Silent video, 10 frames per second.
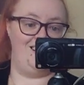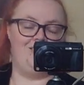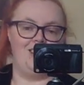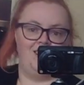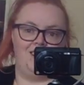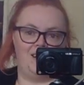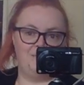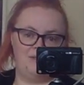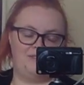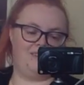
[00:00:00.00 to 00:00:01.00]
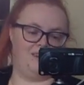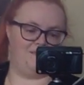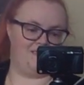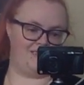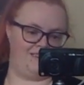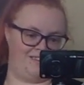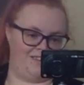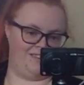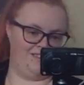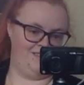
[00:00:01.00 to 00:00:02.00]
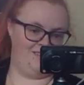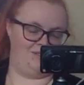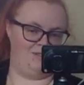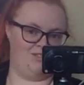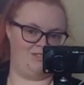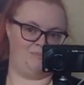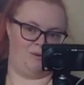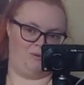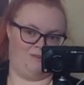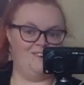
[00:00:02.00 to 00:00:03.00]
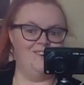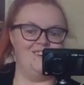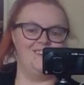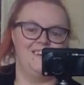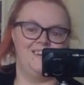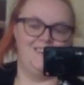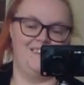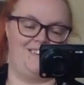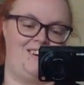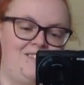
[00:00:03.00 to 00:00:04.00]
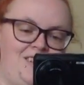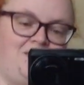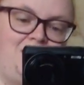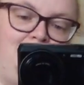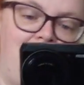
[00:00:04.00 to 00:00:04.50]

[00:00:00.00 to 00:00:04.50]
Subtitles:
yeah, I absolutely love this cardigan. I want some more. So I'll definitely be